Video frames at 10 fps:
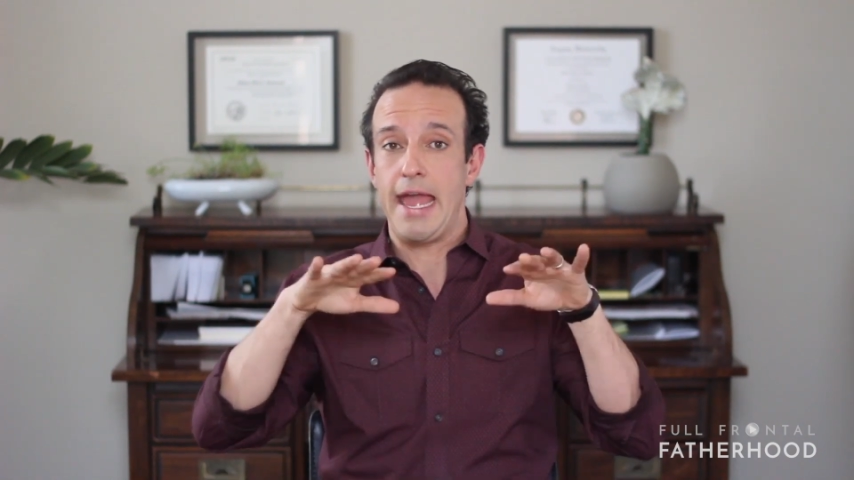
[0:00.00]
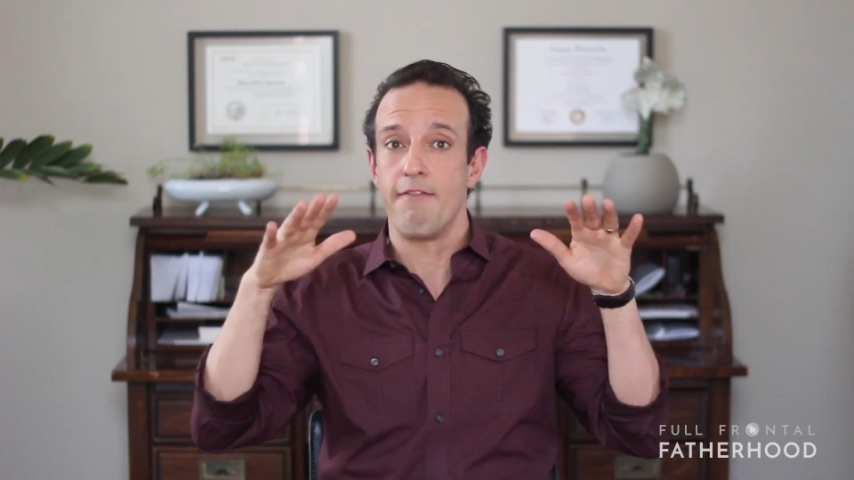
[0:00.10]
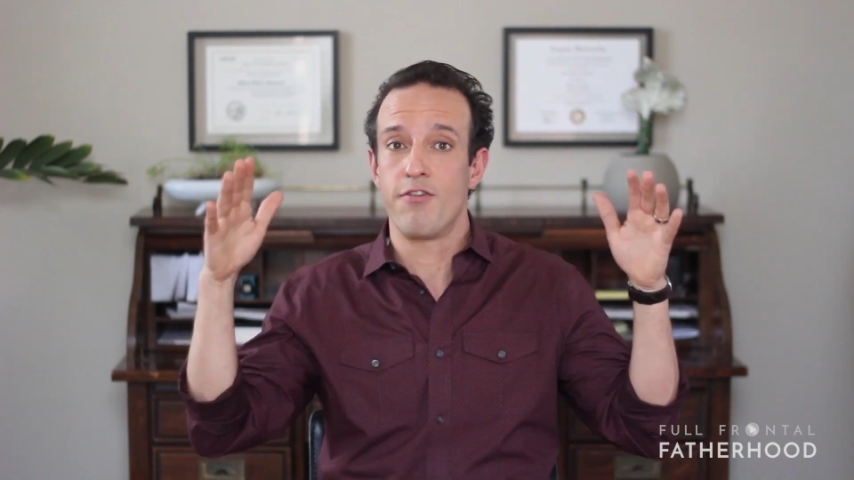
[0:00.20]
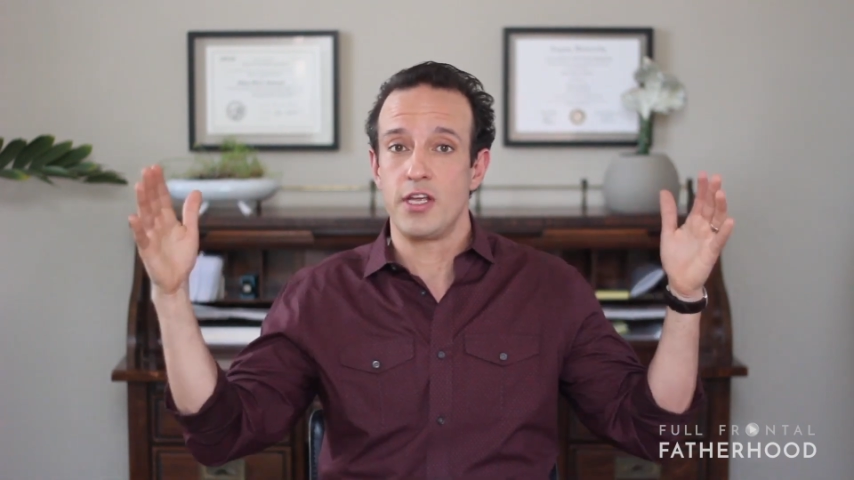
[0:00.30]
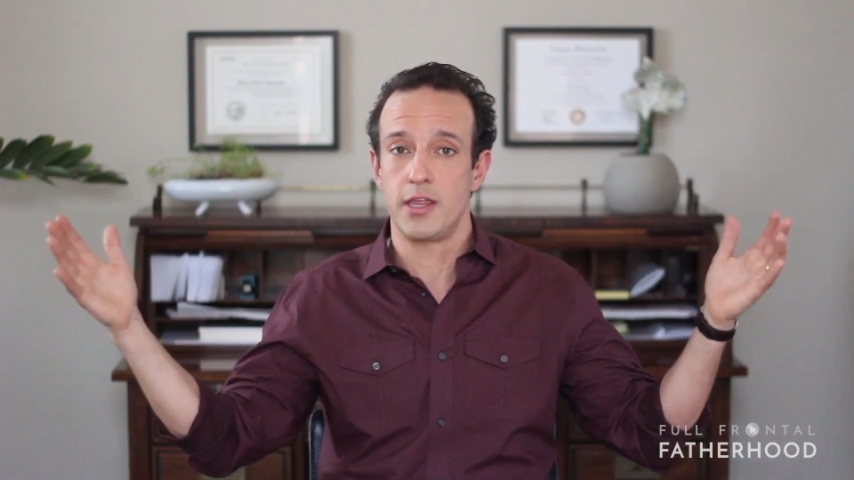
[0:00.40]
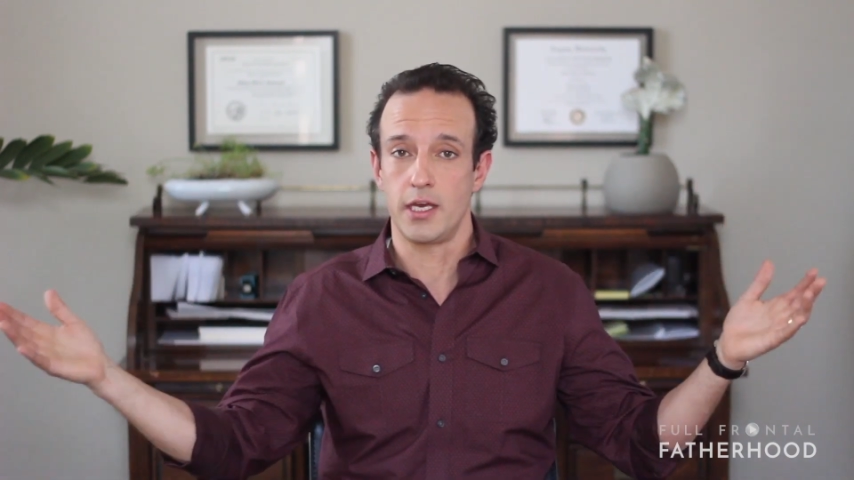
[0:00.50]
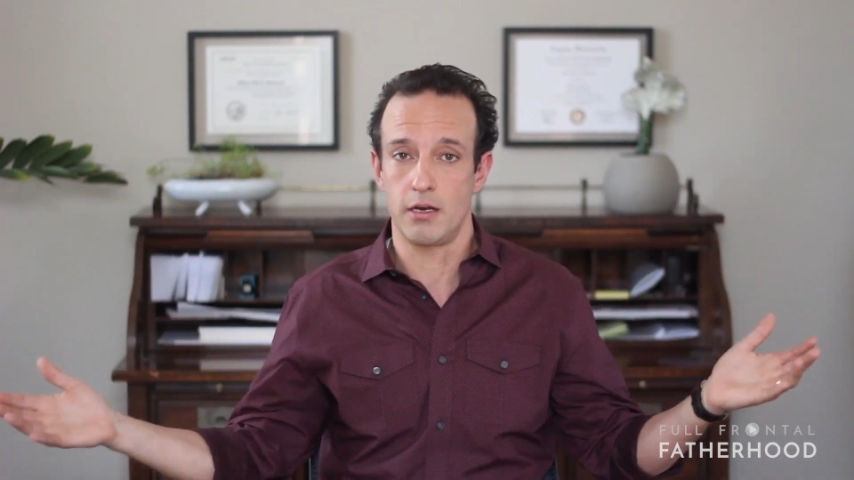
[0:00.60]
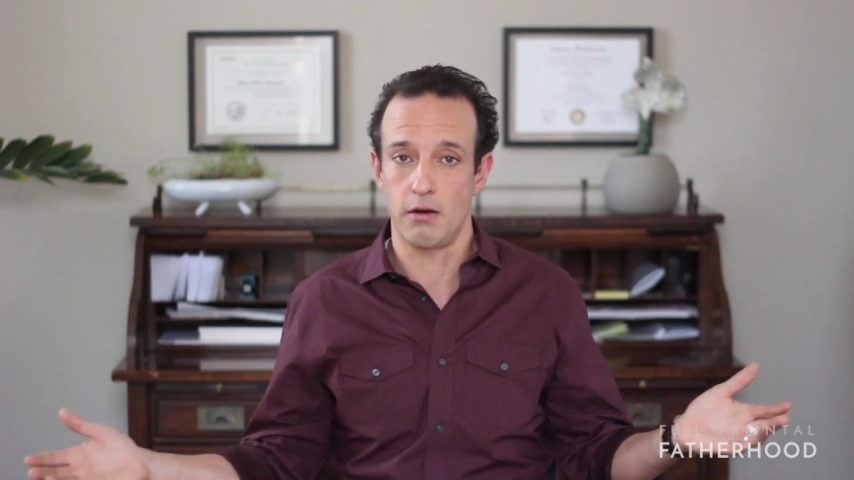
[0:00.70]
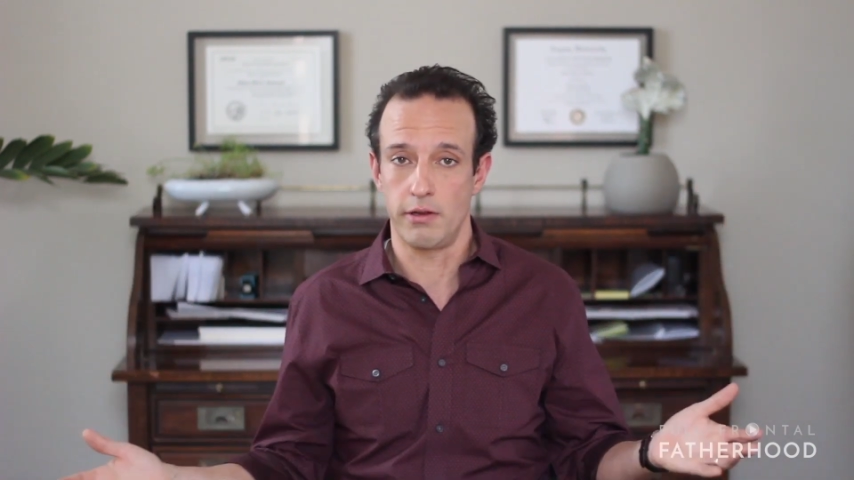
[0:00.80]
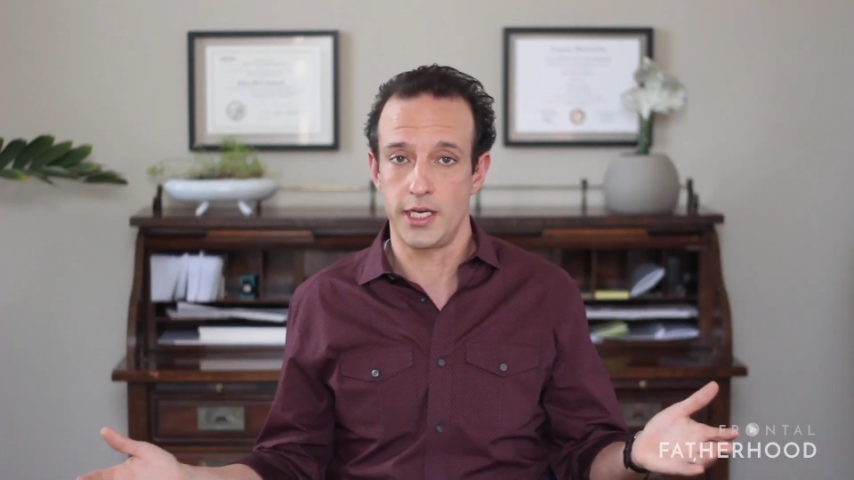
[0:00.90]
everything in
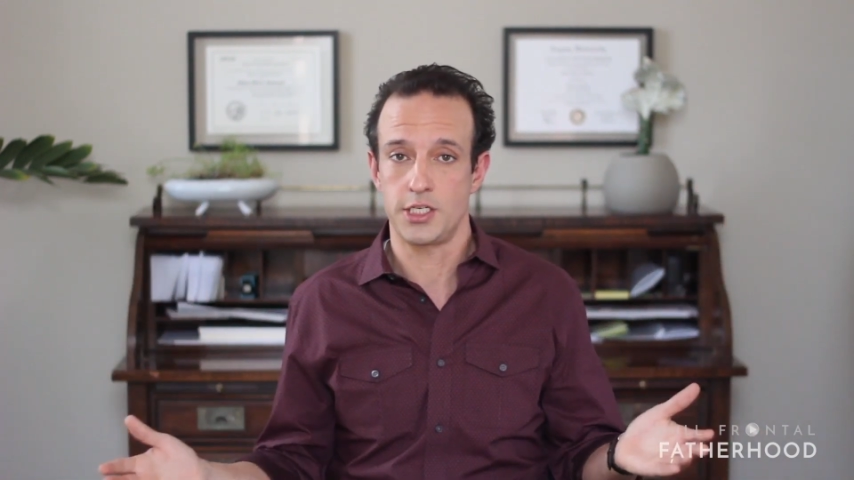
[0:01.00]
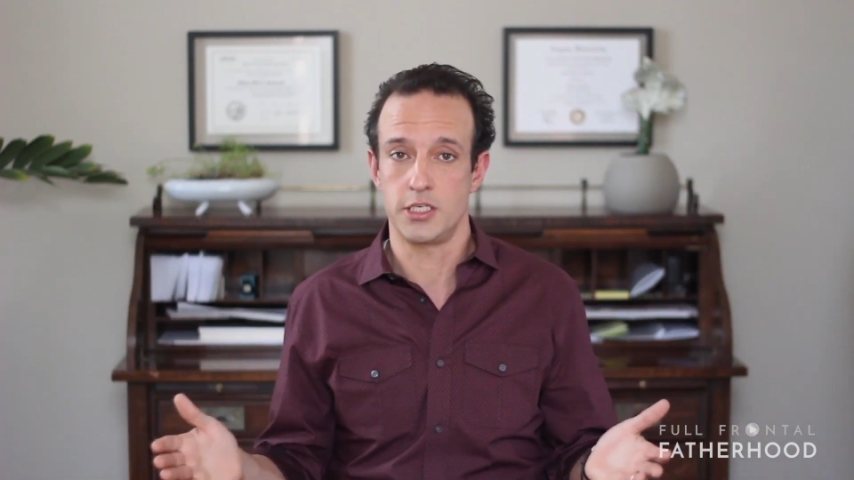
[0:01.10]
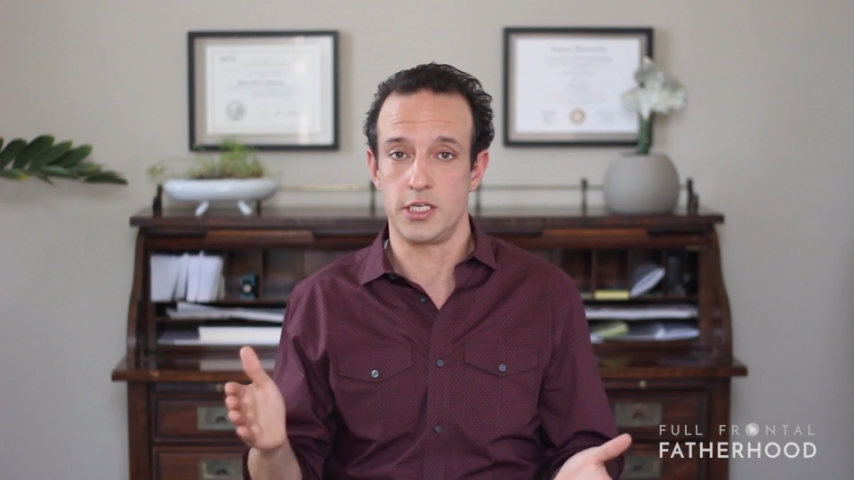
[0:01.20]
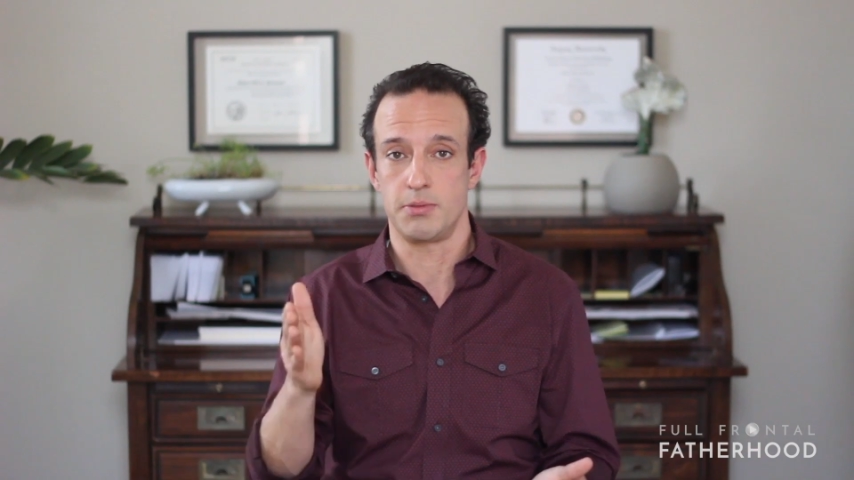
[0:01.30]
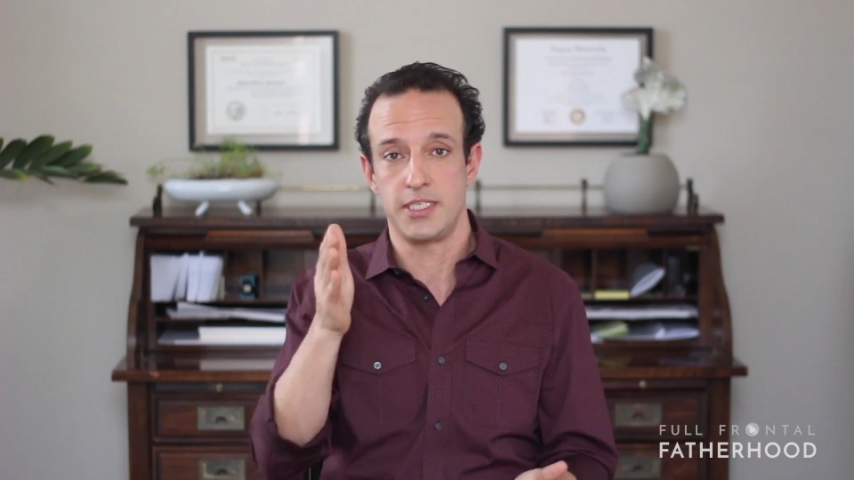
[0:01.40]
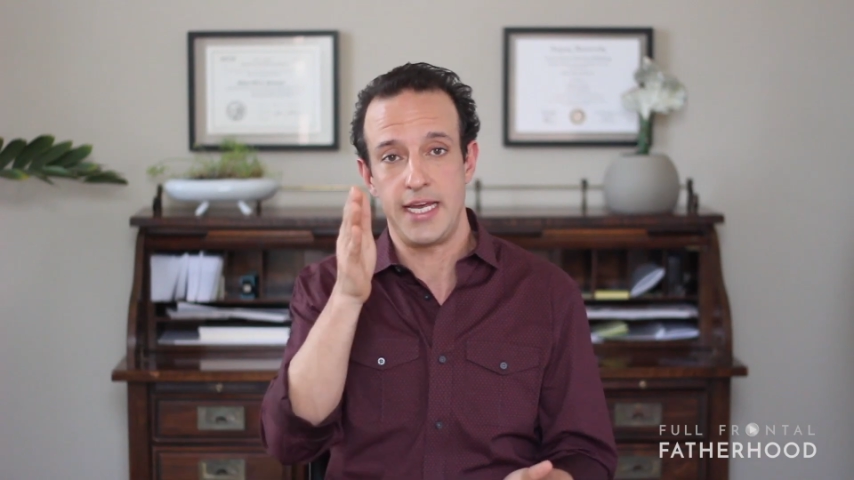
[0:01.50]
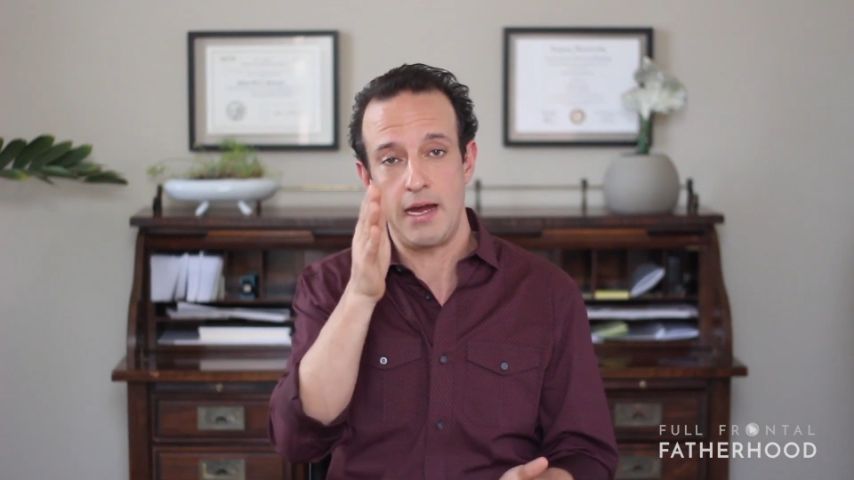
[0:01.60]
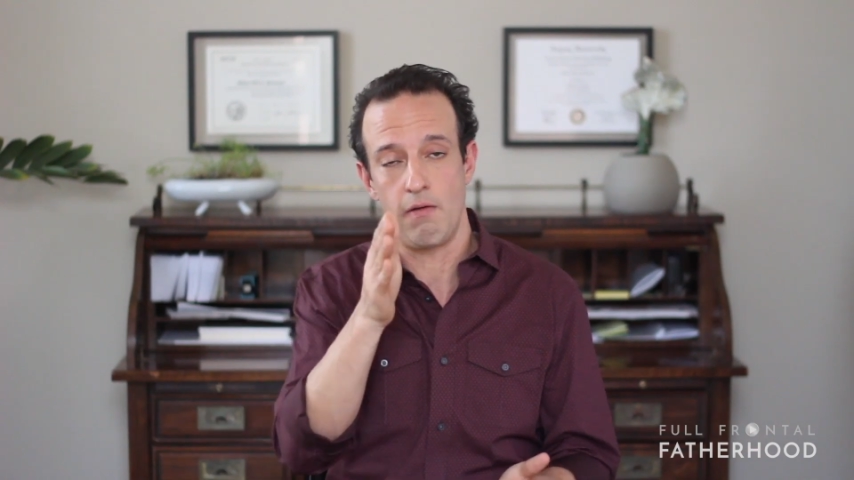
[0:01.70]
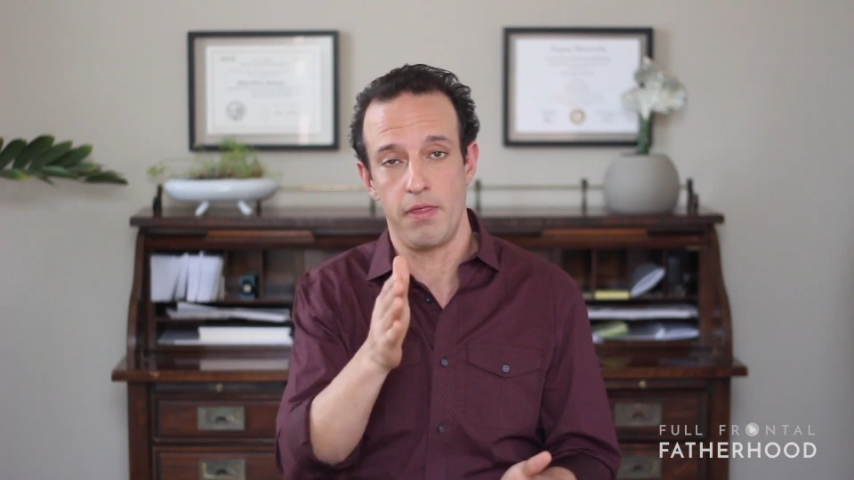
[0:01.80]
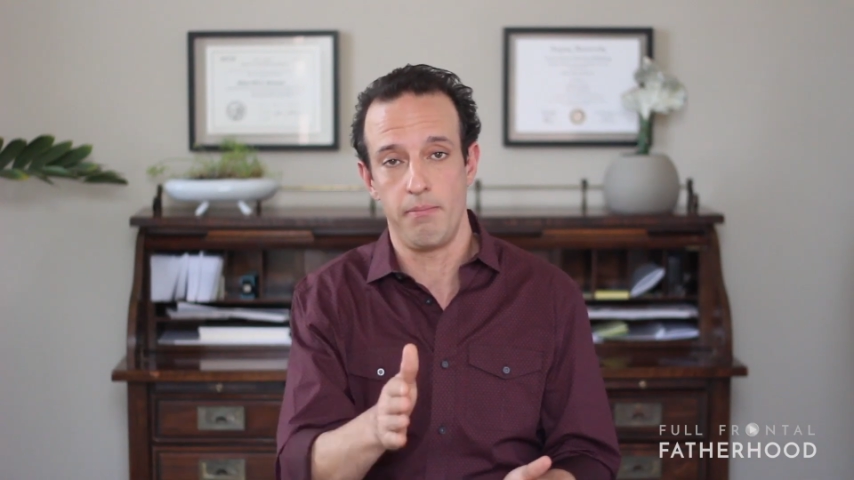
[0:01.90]
our relationships
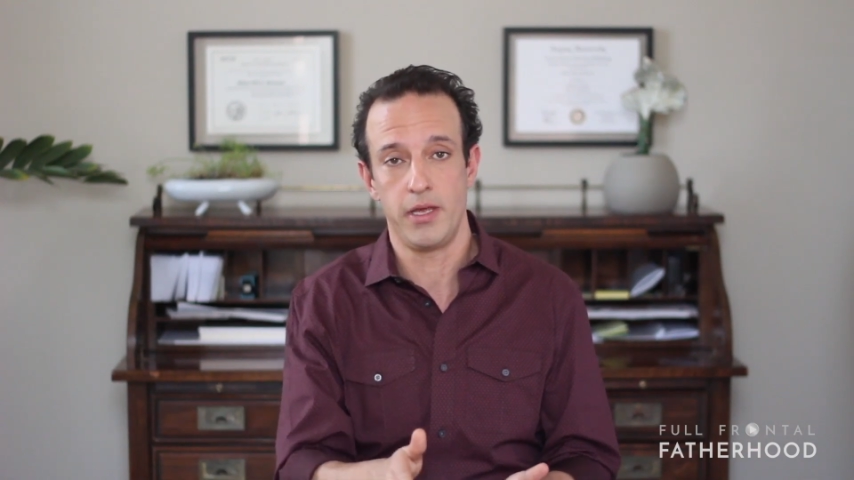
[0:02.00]
down the